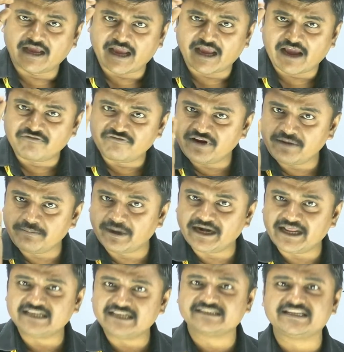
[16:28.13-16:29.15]

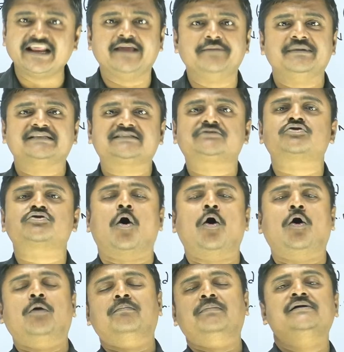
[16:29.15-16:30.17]
everybody's name is
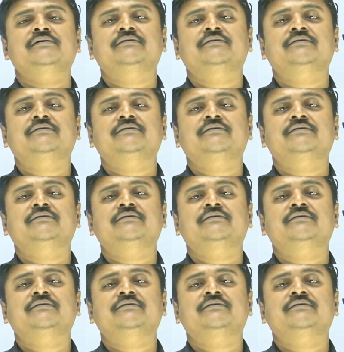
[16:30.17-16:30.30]
Tom.